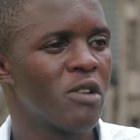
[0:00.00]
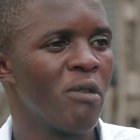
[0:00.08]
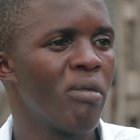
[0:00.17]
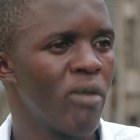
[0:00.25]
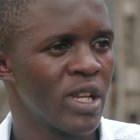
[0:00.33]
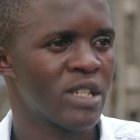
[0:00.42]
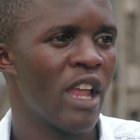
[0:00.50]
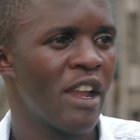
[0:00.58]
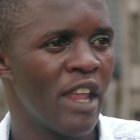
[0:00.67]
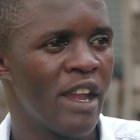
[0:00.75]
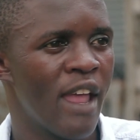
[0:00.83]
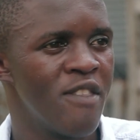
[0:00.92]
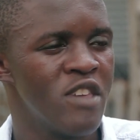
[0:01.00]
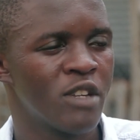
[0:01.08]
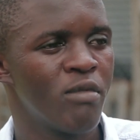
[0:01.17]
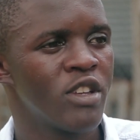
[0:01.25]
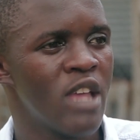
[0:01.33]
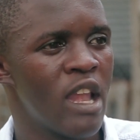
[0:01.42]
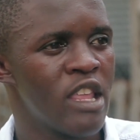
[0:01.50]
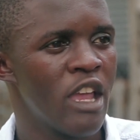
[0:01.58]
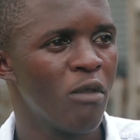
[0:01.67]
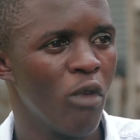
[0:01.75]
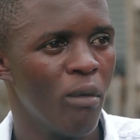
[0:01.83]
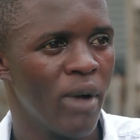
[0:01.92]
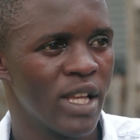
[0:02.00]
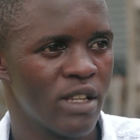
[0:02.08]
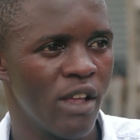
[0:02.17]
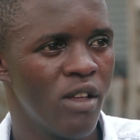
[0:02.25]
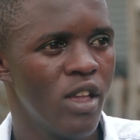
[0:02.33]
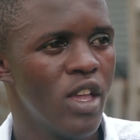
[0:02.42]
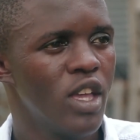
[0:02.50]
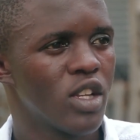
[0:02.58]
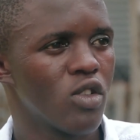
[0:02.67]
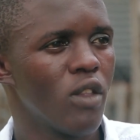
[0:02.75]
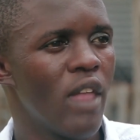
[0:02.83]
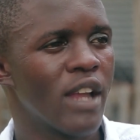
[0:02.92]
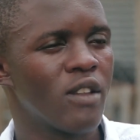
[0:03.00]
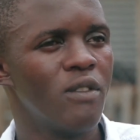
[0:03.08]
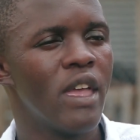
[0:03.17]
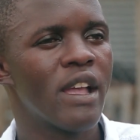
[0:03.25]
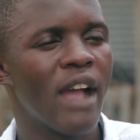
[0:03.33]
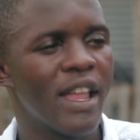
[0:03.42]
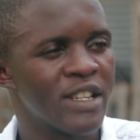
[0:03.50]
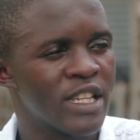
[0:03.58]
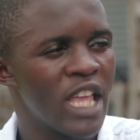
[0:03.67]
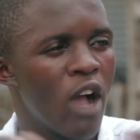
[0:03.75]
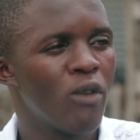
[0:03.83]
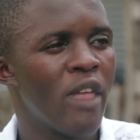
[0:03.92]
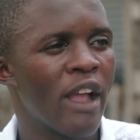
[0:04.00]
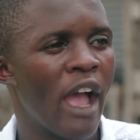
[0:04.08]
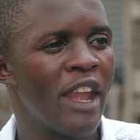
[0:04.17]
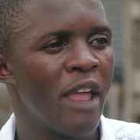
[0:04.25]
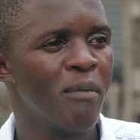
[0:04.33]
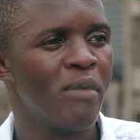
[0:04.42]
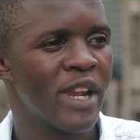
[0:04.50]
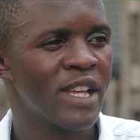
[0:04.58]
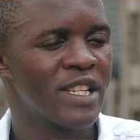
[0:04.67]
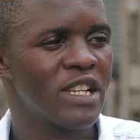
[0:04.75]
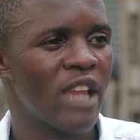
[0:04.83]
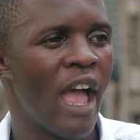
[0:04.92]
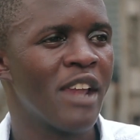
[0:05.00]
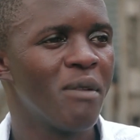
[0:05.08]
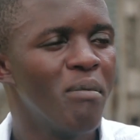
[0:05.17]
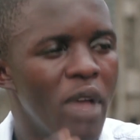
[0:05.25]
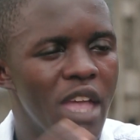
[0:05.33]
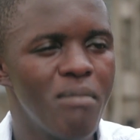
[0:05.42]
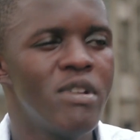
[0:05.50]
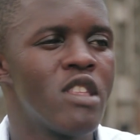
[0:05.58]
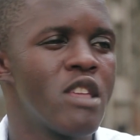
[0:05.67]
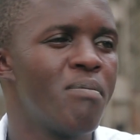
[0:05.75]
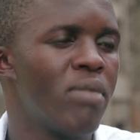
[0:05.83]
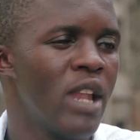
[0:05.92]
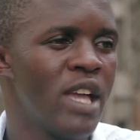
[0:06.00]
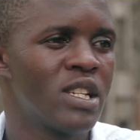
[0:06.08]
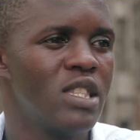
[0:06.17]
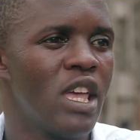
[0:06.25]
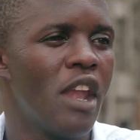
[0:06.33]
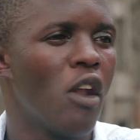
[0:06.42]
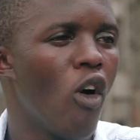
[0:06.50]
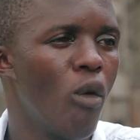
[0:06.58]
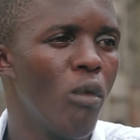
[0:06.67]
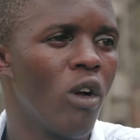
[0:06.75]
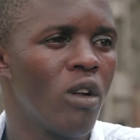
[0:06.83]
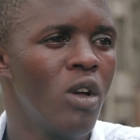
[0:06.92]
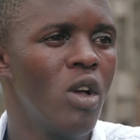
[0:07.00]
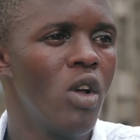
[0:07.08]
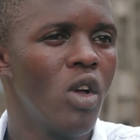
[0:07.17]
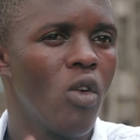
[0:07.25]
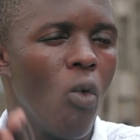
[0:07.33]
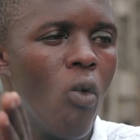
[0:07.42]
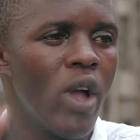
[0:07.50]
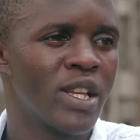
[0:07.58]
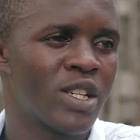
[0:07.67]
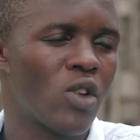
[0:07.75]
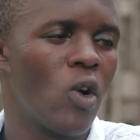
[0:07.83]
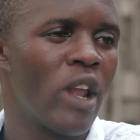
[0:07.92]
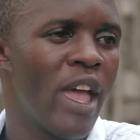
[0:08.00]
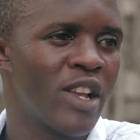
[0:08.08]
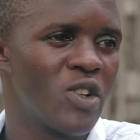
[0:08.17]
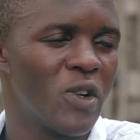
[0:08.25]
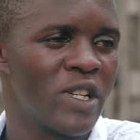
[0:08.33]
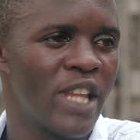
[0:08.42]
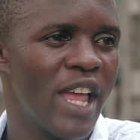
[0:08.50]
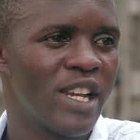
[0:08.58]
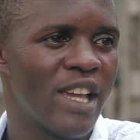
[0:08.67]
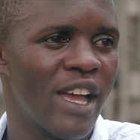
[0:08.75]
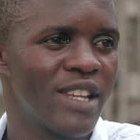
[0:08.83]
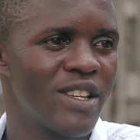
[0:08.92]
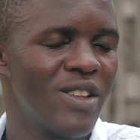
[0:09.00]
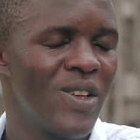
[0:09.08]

of Waste and Energy, especially in Mombasa, so that they can see how they can embrace it and maybe replace the normal waste collection centers